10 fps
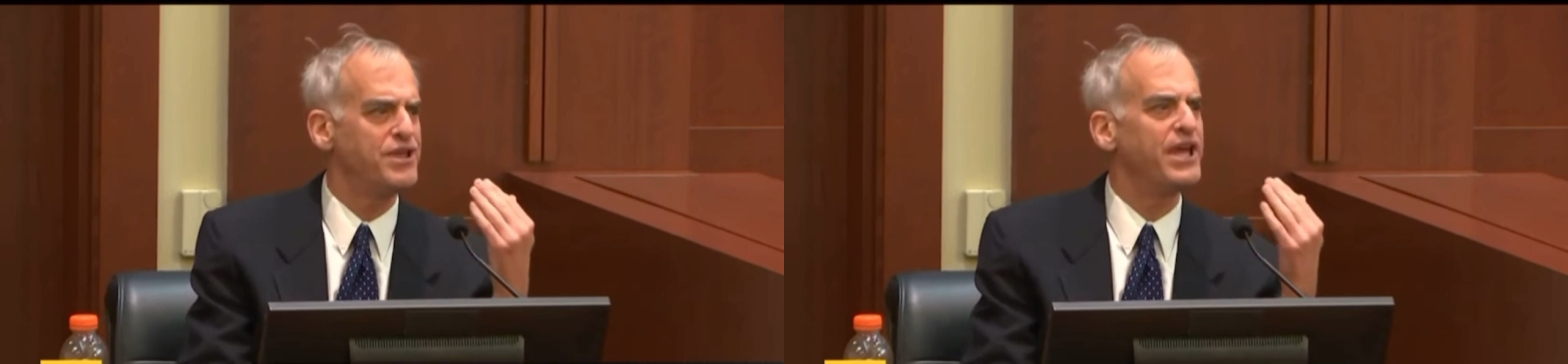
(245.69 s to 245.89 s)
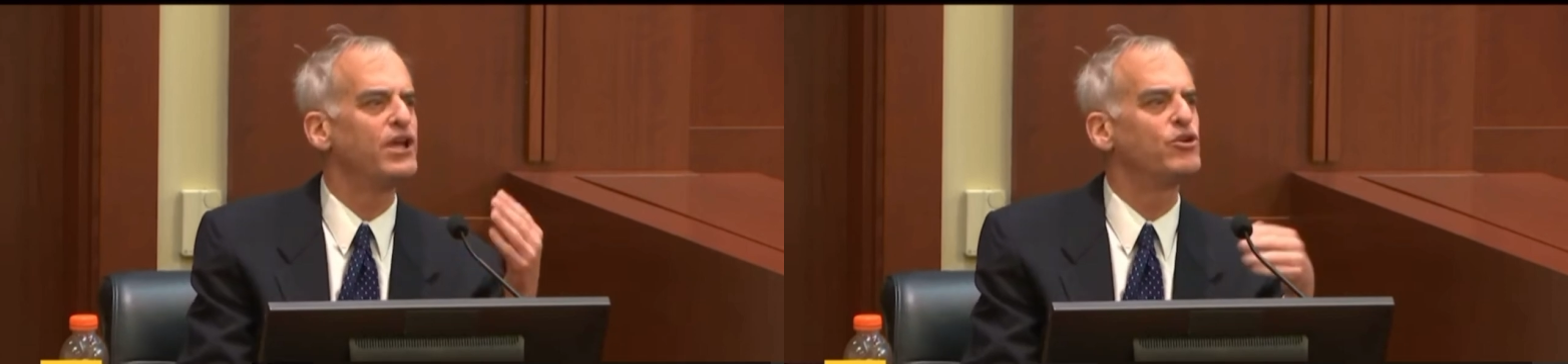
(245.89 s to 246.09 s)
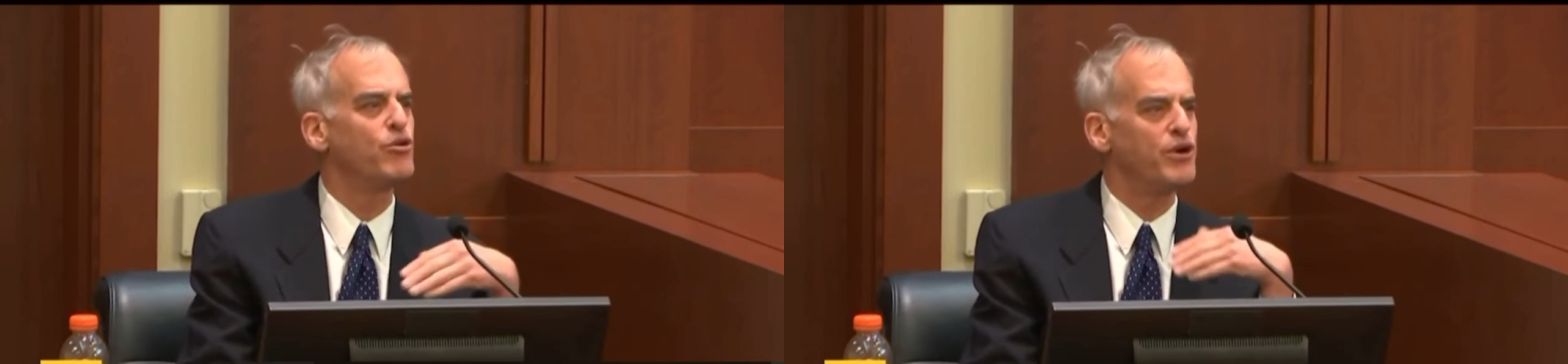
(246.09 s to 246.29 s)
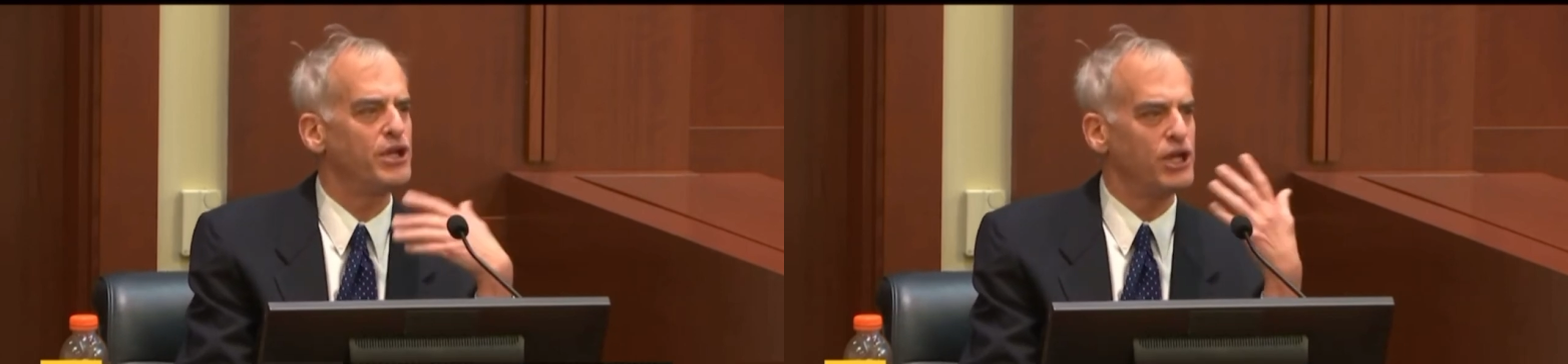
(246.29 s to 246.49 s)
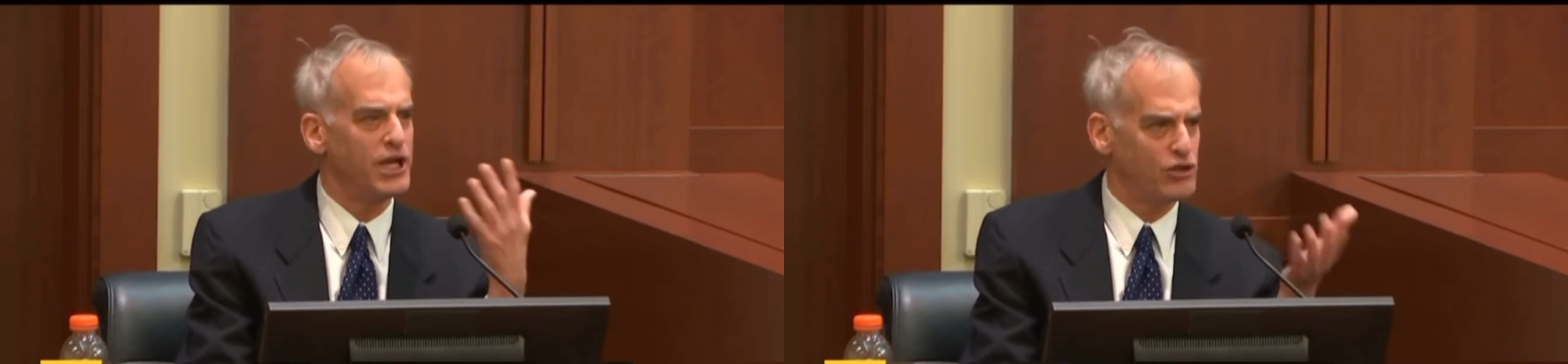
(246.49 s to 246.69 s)
to a, a
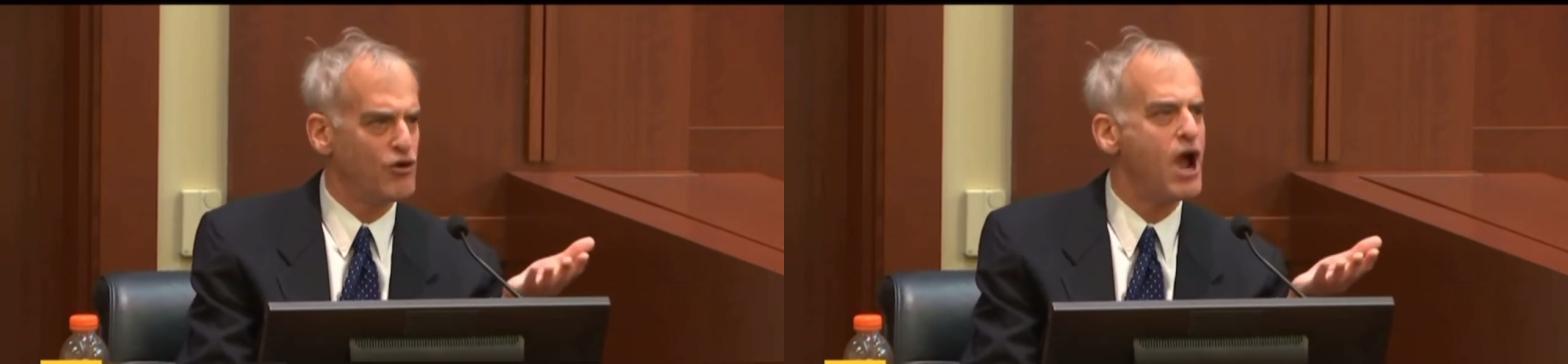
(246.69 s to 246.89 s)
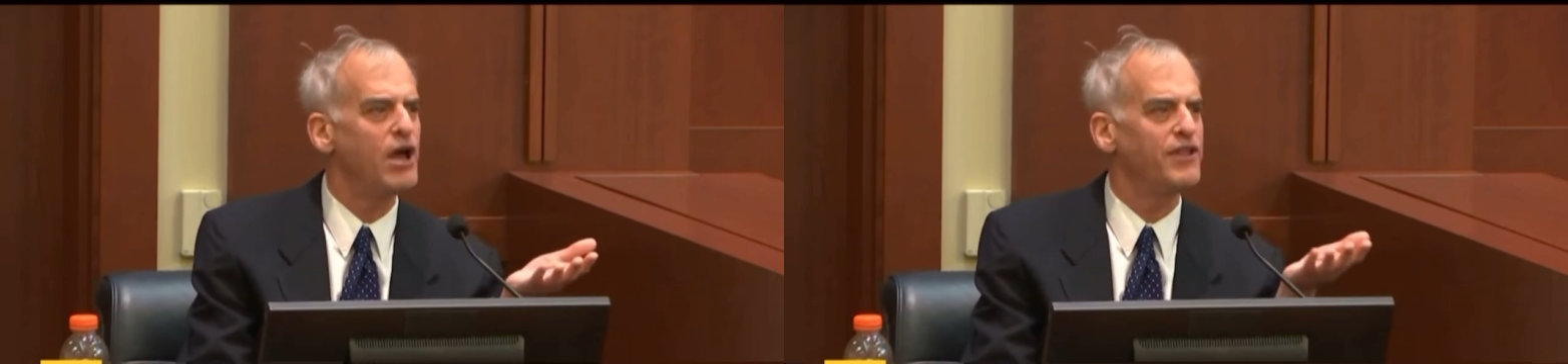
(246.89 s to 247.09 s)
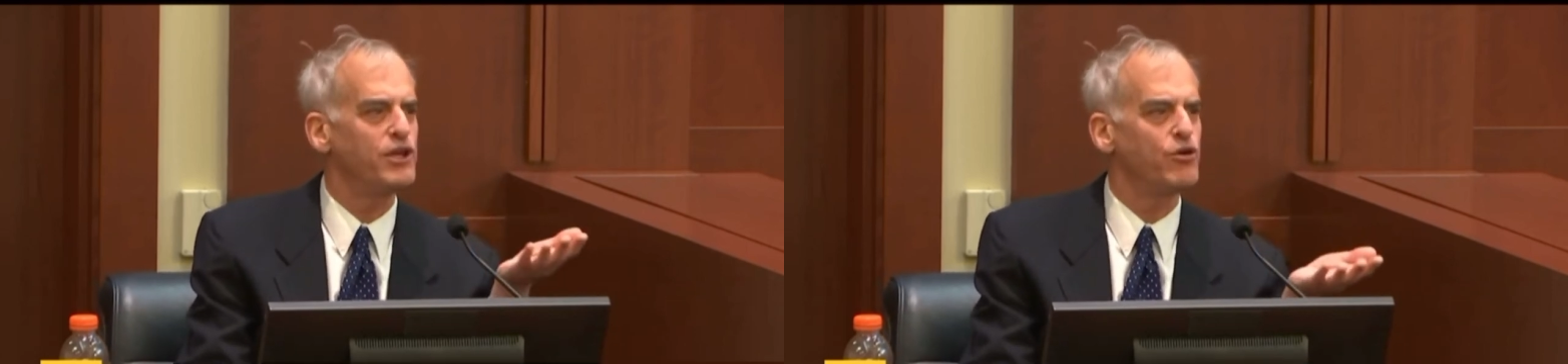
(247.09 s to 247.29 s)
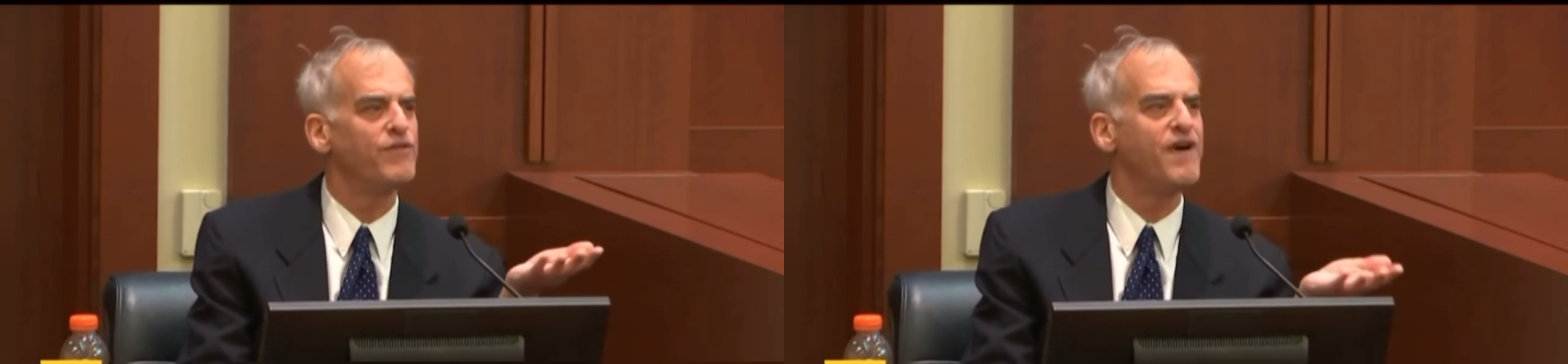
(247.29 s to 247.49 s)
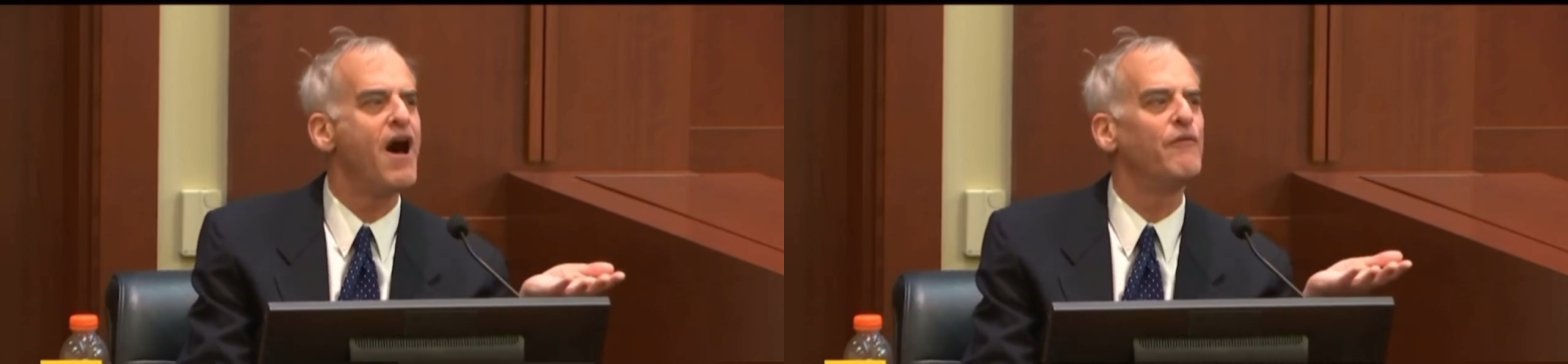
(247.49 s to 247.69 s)
trial that you're
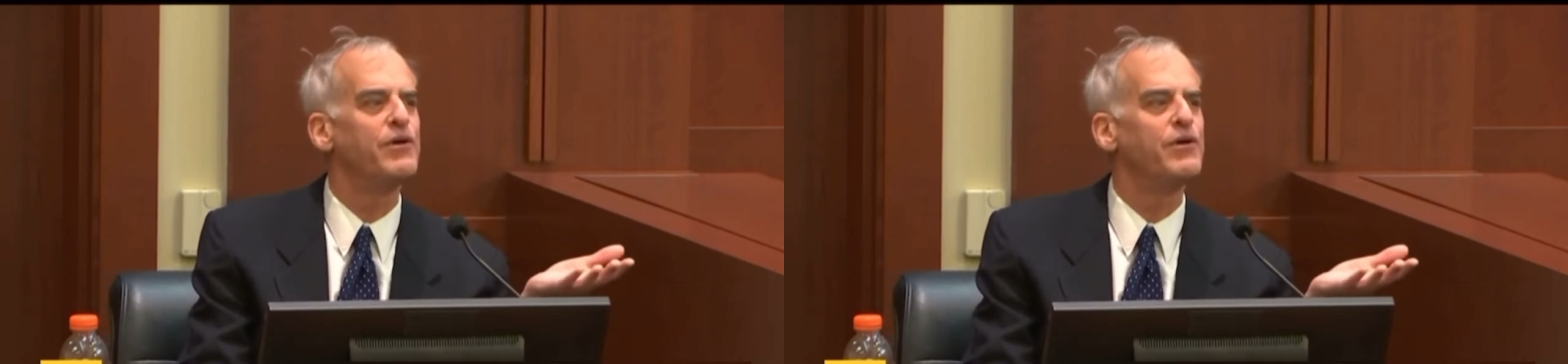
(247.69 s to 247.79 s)
involved with,